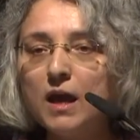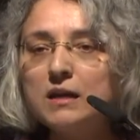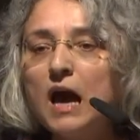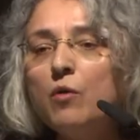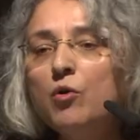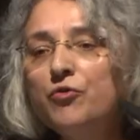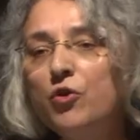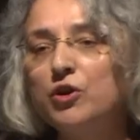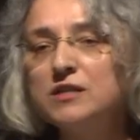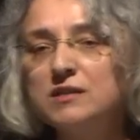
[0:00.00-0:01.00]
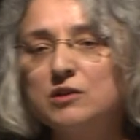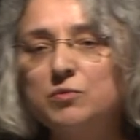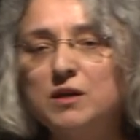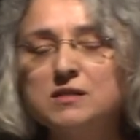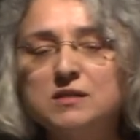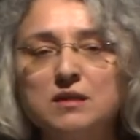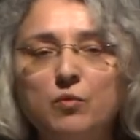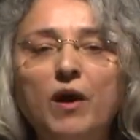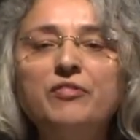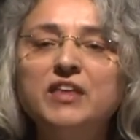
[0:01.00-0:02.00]
Now, of course, there was
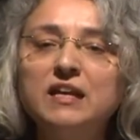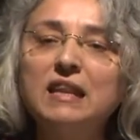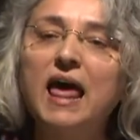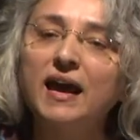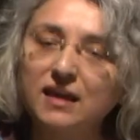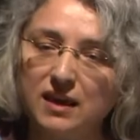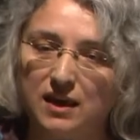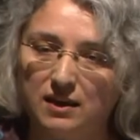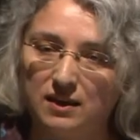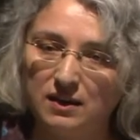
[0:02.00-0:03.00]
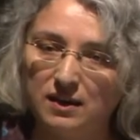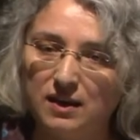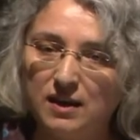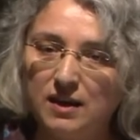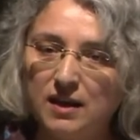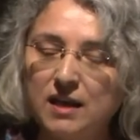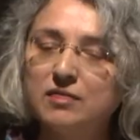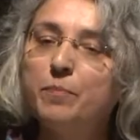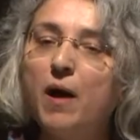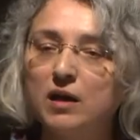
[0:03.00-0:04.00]
one thing lacking in
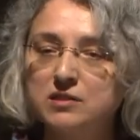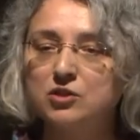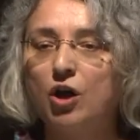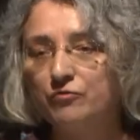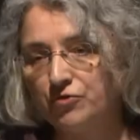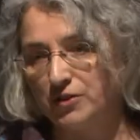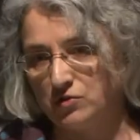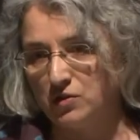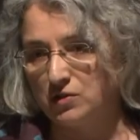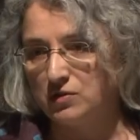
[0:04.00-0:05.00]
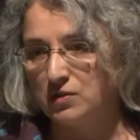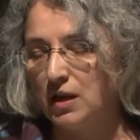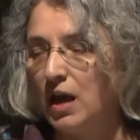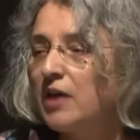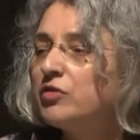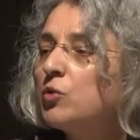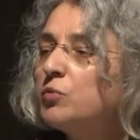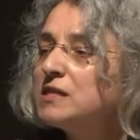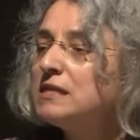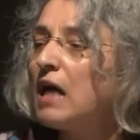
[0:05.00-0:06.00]
the past conferences, there was